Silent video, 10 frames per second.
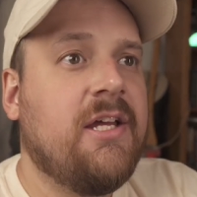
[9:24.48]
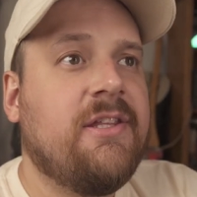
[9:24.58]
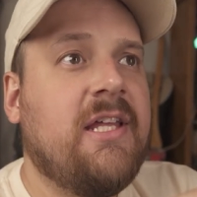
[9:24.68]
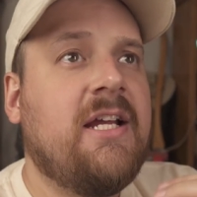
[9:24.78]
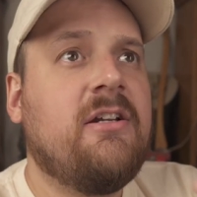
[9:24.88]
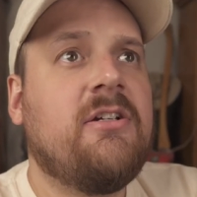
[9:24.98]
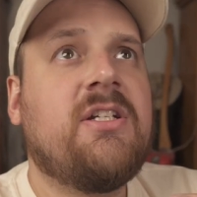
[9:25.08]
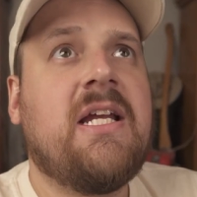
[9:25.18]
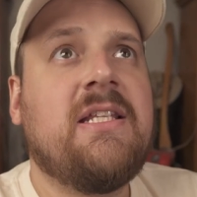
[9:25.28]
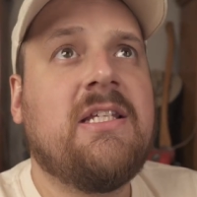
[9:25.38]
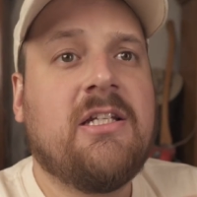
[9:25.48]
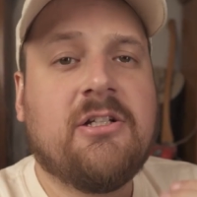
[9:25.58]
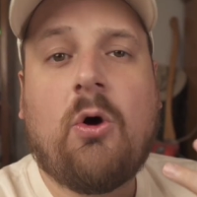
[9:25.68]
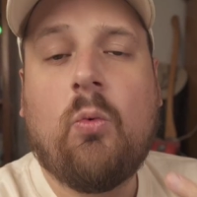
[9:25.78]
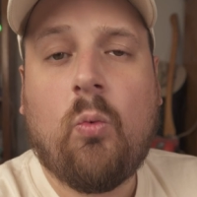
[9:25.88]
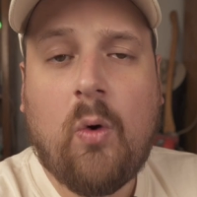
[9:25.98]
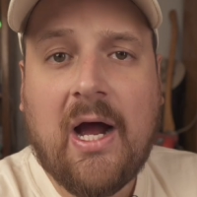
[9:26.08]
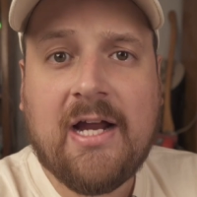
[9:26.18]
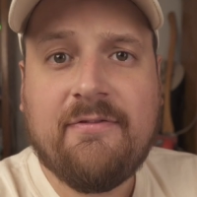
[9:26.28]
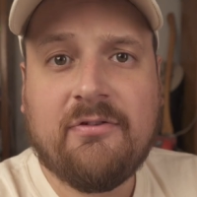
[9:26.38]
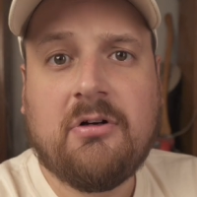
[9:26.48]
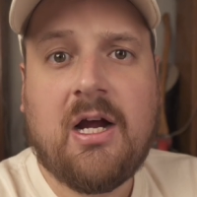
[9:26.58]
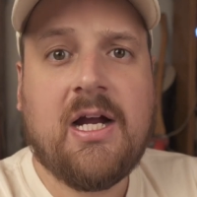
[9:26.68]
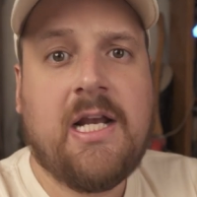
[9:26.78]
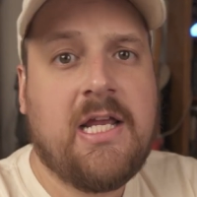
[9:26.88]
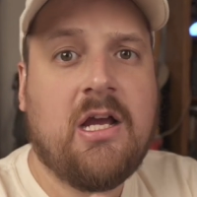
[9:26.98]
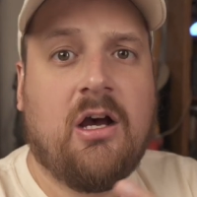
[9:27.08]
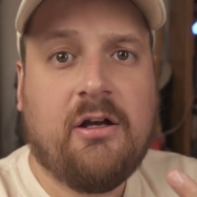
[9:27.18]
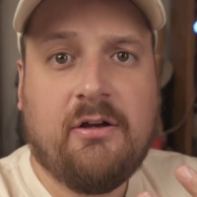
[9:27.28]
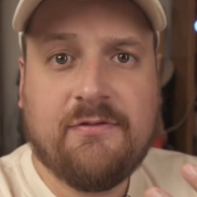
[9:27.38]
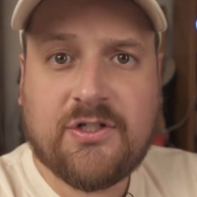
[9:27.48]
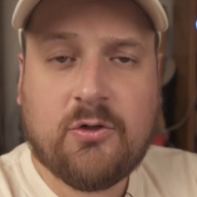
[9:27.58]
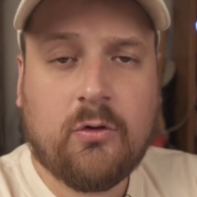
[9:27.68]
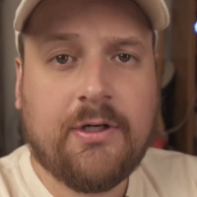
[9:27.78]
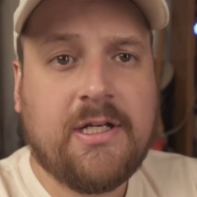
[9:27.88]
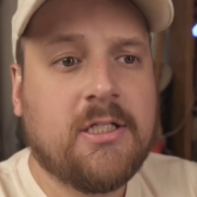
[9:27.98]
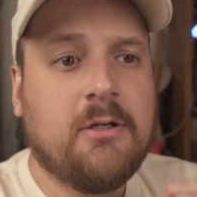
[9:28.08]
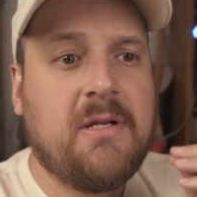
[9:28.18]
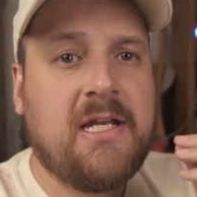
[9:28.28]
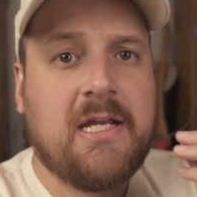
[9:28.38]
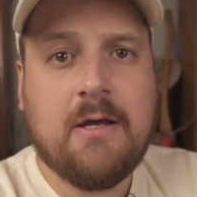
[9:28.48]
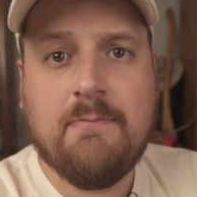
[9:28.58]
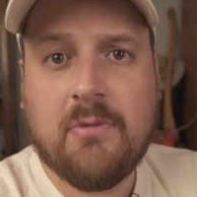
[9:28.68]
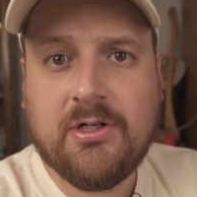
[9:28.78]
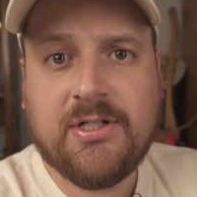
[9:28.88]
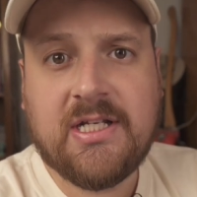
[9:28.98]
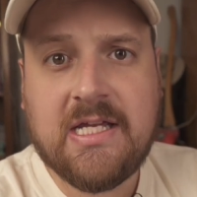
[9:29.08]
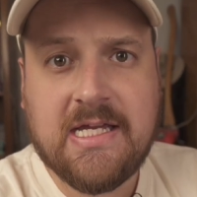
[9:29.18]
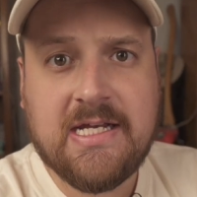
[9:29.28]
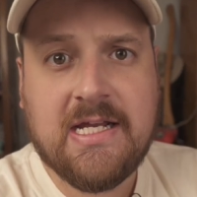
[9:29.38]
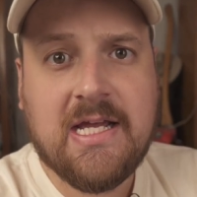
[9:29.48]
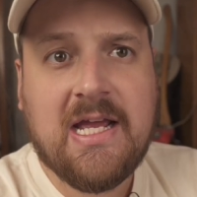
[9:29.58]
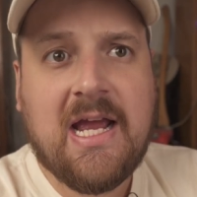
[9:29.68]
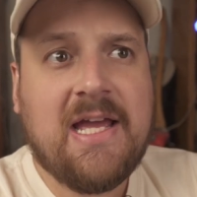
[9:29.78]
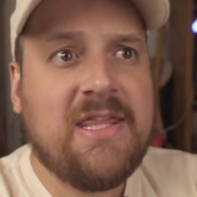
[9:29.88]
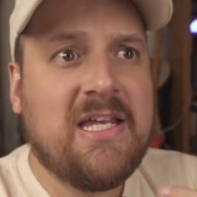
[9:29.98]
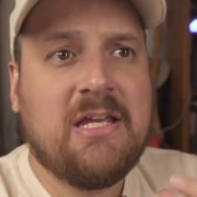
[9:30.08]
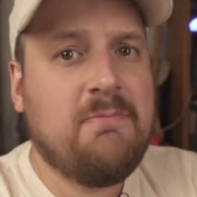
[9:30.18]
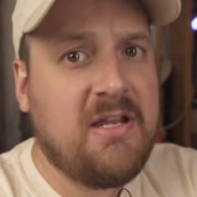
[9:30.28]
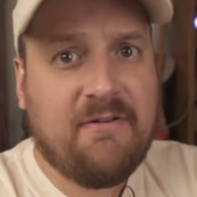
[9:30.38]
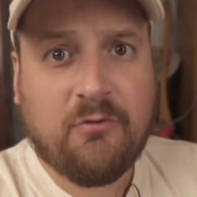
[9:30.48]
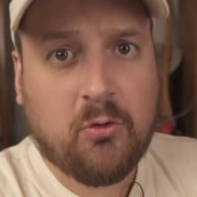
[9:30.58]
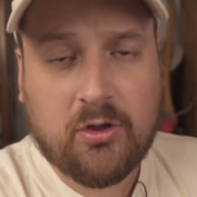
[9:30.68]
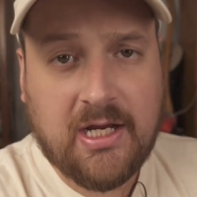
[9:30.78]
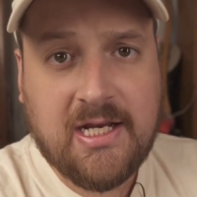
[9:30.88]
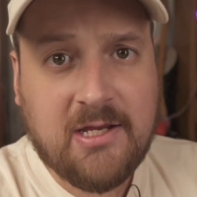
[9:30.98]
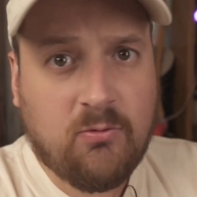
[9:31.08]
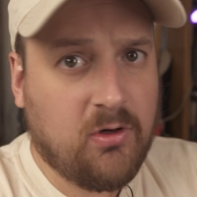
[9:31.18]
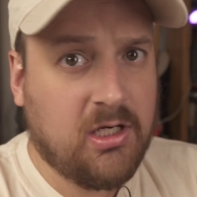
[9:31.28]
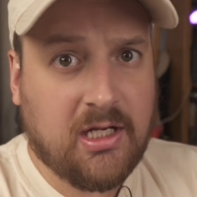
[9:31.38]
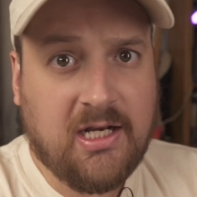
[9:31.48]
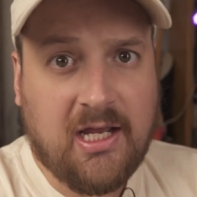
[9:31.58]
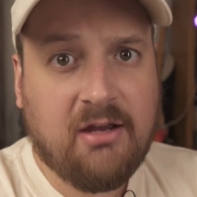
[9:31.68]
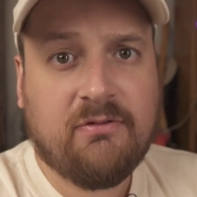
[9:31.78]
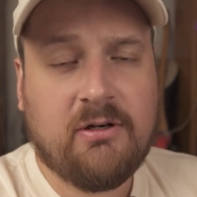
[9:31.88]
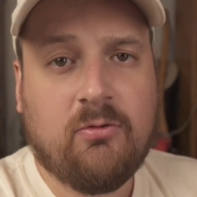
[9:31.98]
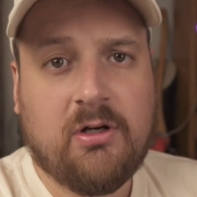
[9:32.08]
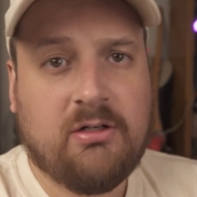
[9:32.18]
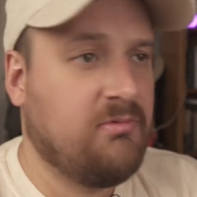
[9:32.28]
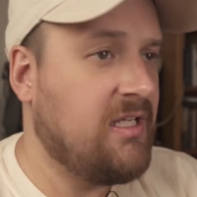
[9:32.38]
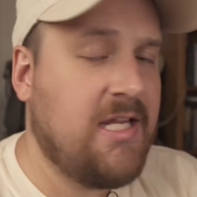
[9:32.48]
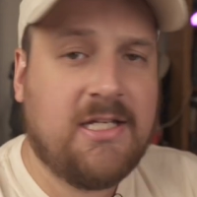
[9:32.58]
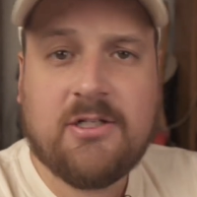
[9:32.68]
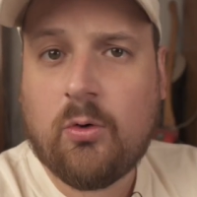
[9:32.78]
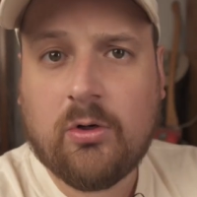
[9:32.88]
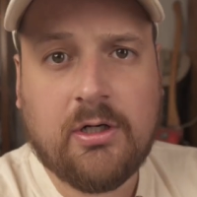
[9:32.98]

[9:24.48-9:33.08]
they understand that there's a wide variety of stories to be immersed in, and they can be for anyone and everyone, kids or